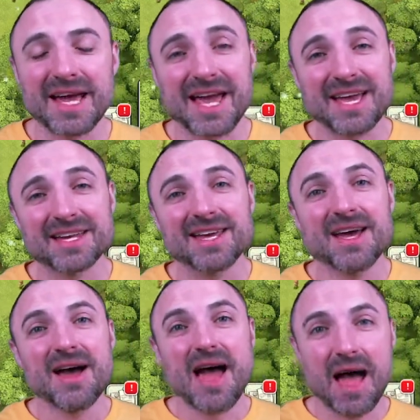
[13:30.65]
and
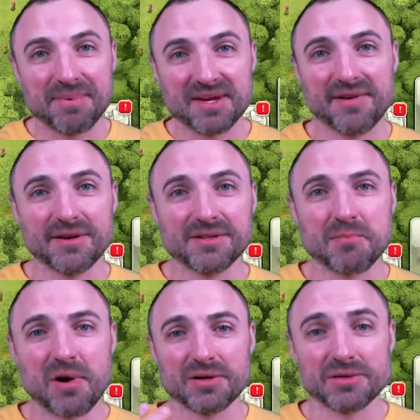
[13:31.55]
epic fails
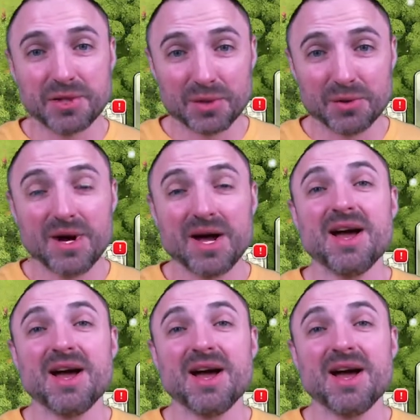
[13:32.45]
part 2.